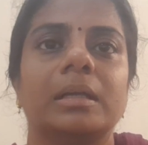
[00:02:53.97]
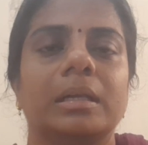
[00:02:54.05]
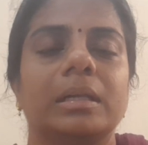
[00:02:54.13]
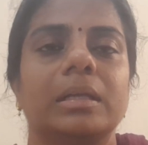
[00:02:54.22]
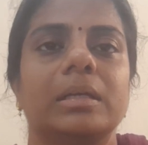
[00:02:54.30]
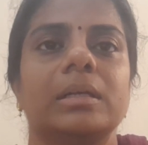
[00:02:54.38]

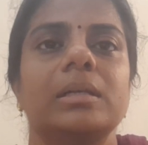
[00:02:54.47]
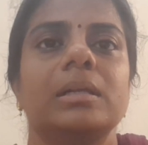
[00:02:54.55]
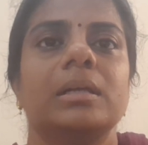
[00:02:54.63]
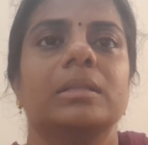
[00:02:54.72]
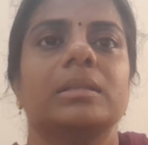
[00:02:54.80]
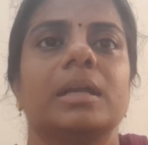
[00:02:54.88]
legal.
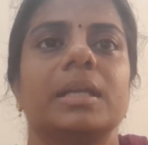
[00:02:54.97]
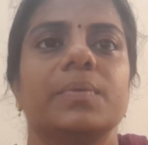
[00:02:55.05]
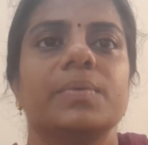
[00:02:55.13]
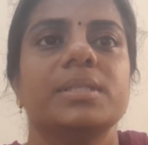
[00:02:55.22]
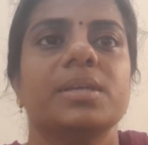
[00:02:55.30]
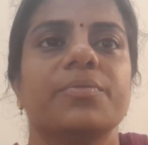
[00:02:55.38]
The
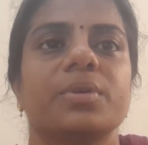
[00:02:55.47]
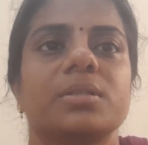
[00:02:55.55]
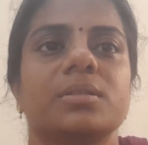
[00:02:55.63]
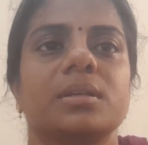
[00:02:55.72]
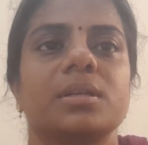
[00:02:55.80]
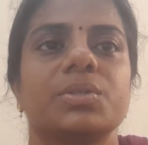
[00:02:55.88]
adequacy of
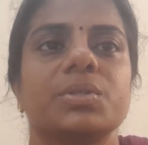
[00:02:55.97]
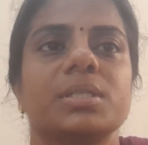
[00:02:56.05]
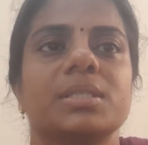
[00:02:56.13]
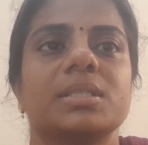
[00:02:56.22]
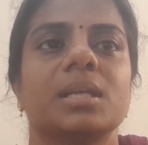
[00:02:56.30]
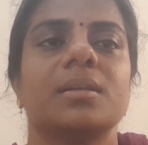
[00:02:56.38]
consideration
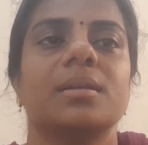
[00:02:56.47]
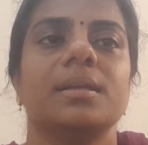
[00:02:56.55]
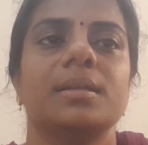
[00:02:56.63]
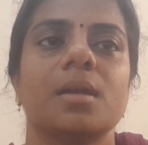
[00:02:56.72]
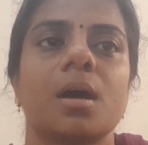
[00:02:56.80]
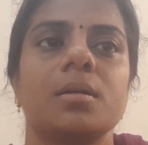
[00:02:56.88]
is
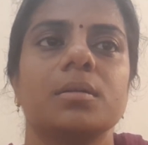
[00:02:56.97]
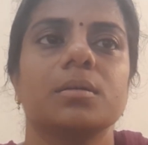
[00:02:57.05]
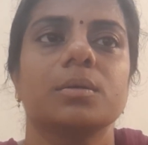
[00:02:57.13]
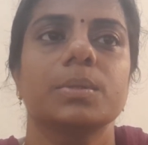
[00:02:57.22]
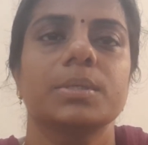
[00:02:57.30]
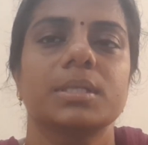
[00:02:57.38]
generally not
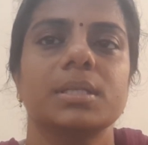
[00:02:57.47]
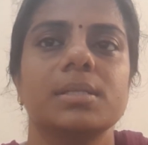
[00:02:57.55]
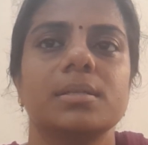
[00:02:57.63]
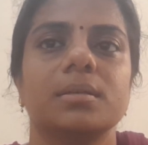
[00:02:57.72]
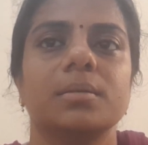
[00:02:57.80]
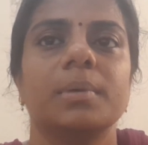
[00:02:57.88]

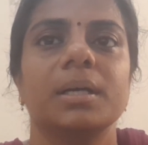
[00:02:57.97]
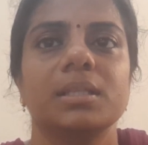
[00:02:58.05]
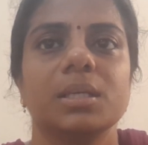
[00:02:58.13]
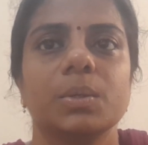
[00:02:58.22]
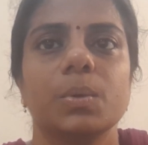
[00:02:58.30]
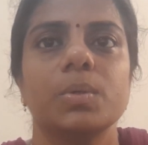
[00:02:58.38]
questioned by
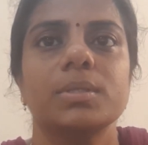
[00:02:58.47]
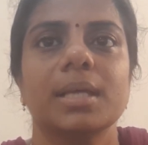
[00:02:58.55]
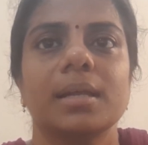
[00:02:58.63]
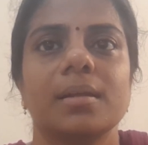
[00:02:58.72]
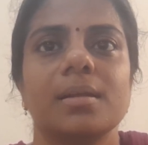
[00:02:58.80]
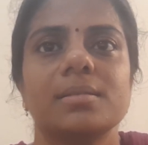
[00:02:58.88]
the courts
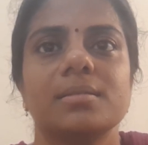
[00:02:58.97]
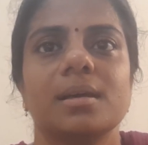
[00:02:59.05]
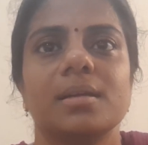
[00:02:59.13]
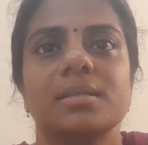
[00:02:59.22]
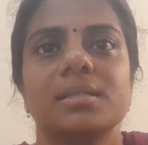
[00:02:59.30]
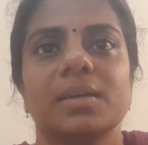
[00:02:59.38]
unless
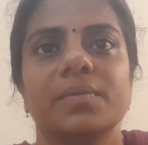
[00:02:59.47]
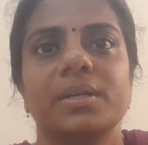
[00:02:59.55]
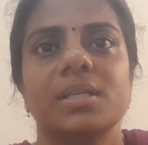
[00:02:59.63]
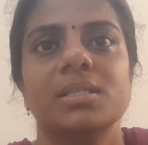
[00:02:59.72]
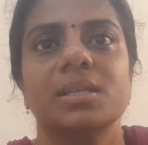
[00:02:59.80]
there is evidence